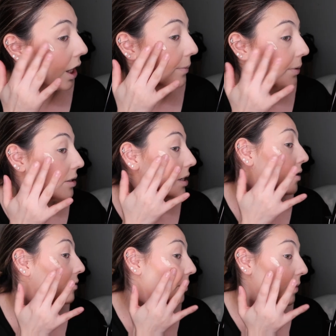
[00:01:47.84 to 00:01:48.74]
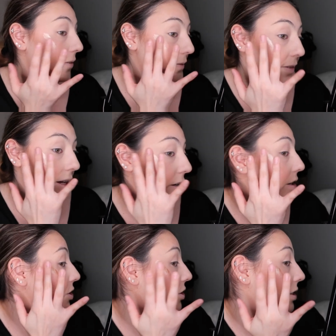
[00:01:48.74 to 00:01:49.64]
I blend it out with my
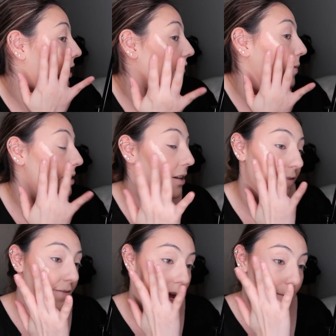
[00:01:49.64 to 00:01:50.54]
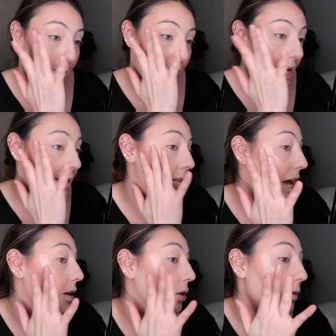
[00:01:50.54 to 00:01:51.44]
finger just to give myself that base,
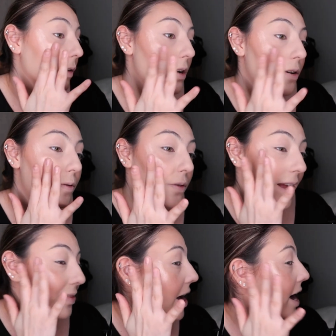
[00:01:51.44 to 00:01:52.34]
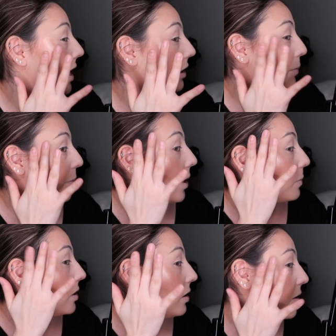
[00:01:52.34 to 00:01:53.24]
that glow, and the highlight
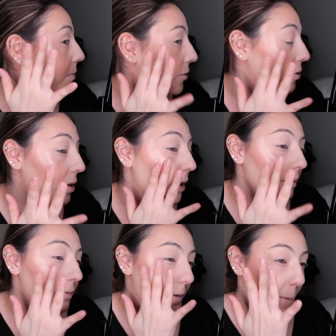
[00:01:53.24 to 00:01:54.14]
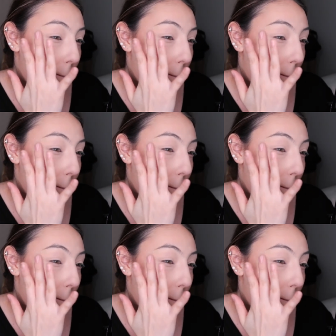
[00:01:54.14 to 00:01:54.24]
pops a lot more.